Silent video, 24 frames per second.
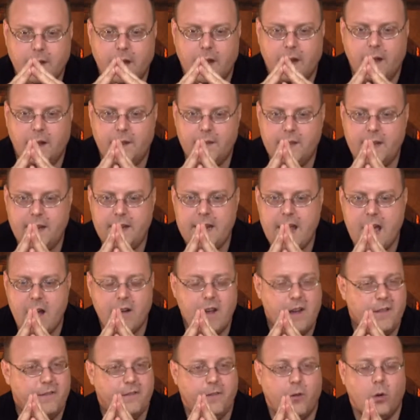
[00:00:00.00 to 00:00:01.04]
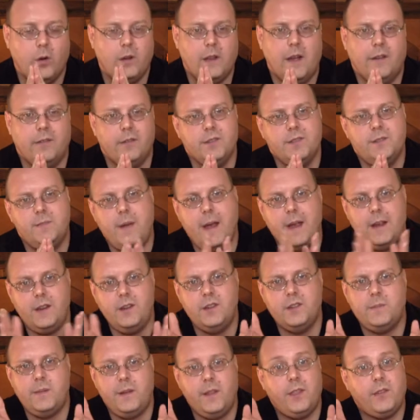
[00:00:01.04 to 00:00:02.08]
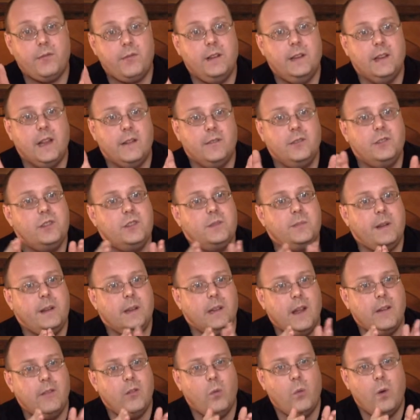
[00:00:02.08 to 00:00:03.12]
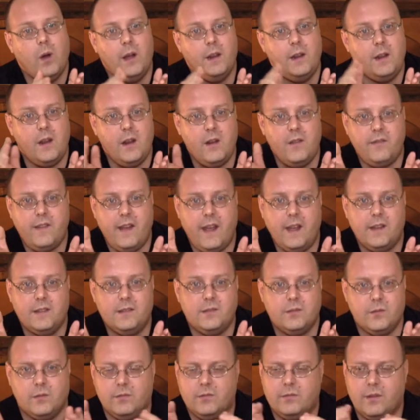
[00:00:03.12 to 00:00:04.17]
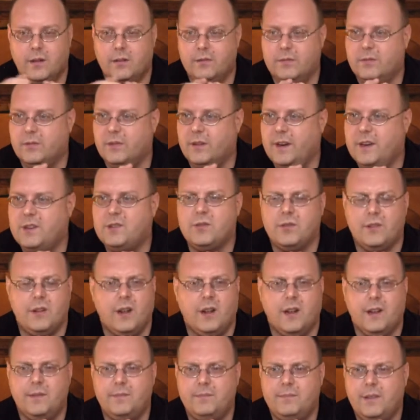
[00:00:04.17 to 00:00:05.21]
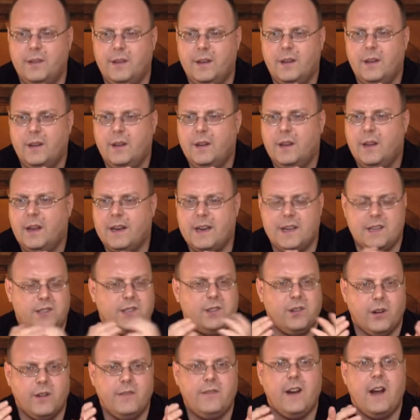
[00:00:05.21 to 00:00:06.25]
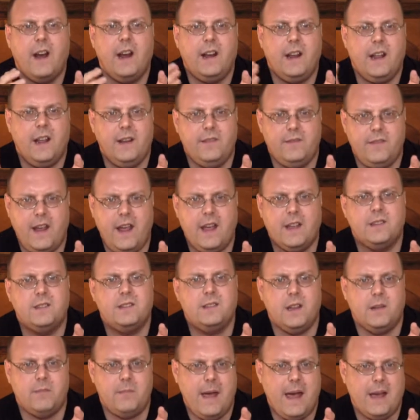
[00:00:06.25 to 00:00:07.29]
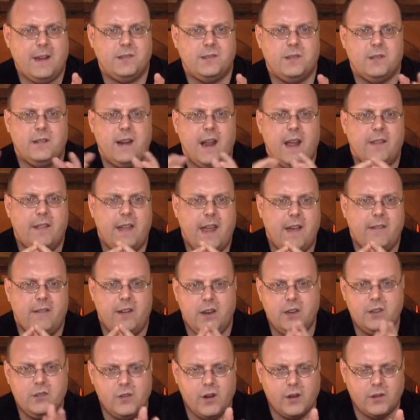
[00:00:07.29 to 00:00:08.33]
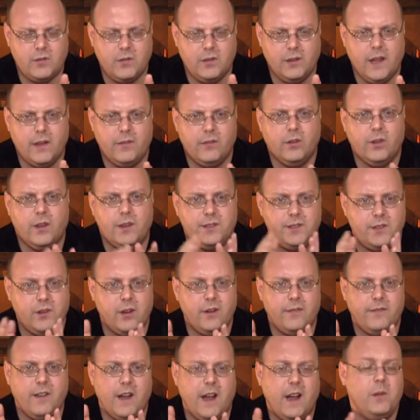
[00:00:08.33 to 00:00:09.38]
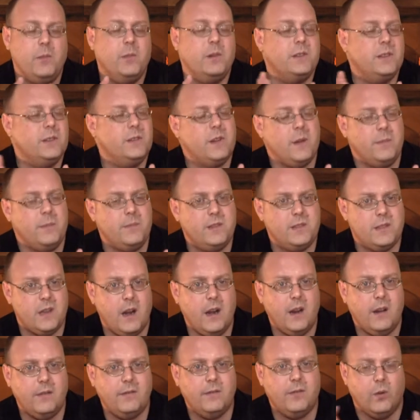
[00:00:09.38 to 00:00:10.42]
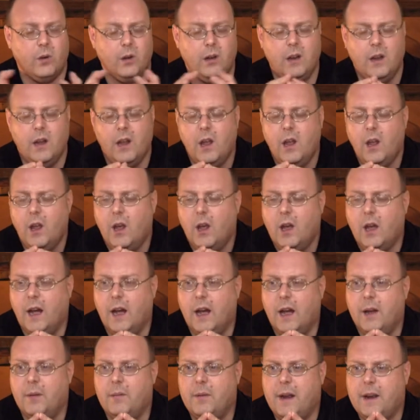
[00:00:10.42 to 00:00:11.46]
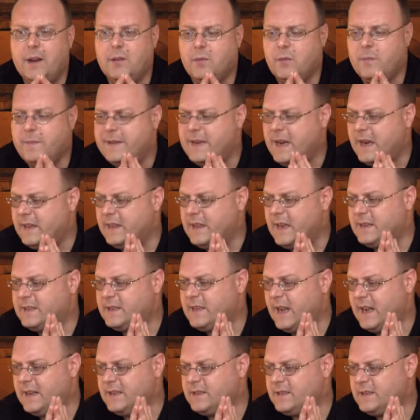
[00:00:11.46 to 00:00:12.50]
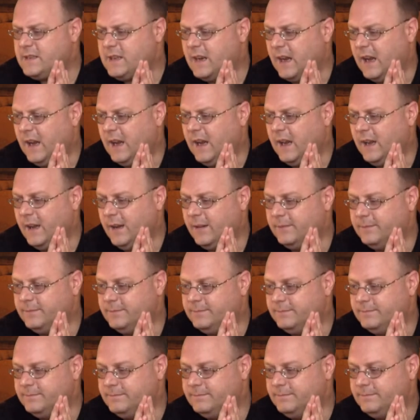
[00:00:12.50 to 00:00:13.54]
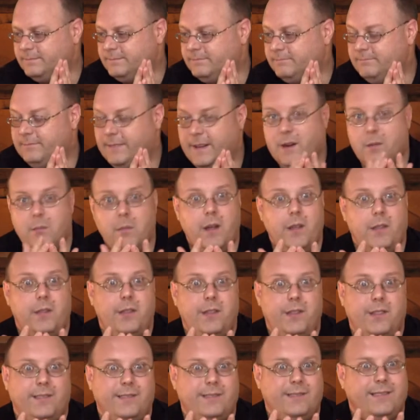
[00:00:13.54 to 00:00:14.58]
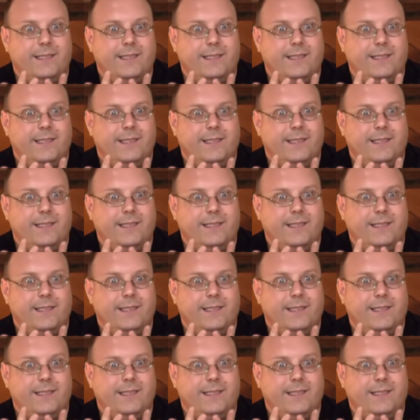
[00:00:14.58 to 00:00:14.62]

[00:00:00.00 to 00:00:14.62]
uh, they now have four levels. It used to be three levels. It used to be a level one in advance or, or, or inter, uh, I guess, certified, advanced, and master. Now they have an introductory level, a certified, which is I'm studying for. Um, I will be taking that test um, in a month,